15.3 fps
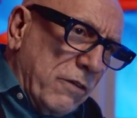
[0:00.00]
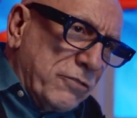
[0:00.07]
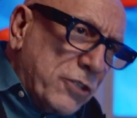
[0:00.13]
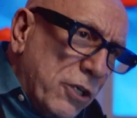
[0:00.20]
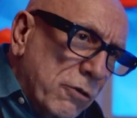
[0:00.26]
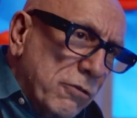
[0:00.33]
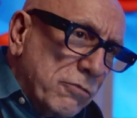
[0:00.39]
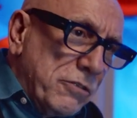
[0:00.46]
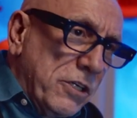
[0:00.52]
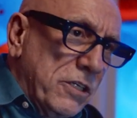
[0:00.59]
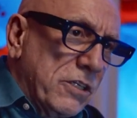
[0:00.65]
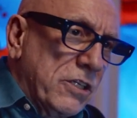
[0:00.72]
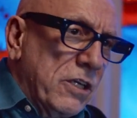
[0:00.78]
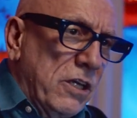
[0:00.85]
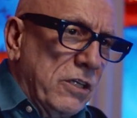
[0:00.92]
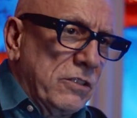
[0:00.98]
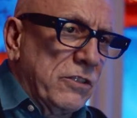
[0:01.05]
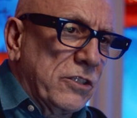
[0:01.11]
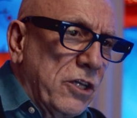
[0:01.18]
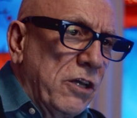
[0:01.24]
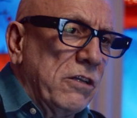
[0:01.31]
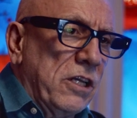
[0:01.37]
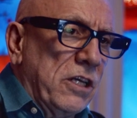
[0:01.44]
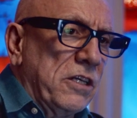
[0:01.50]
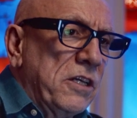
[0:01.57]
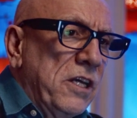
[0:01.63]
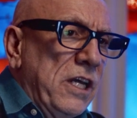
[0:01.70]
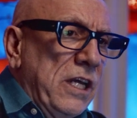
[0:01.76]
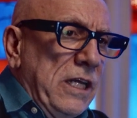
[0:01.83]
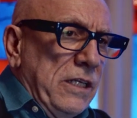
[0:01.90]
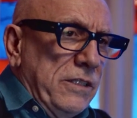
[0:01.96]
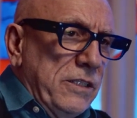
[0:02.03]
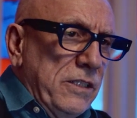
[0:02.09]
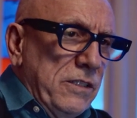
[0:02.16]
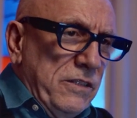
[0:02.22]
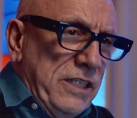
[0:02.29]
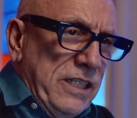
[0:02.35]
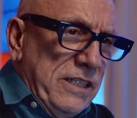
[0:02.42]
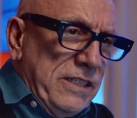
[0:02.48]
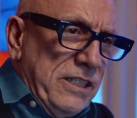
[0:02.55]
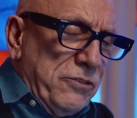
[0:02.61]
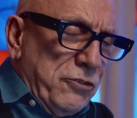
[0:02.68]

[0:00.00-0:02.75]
tone and colour. The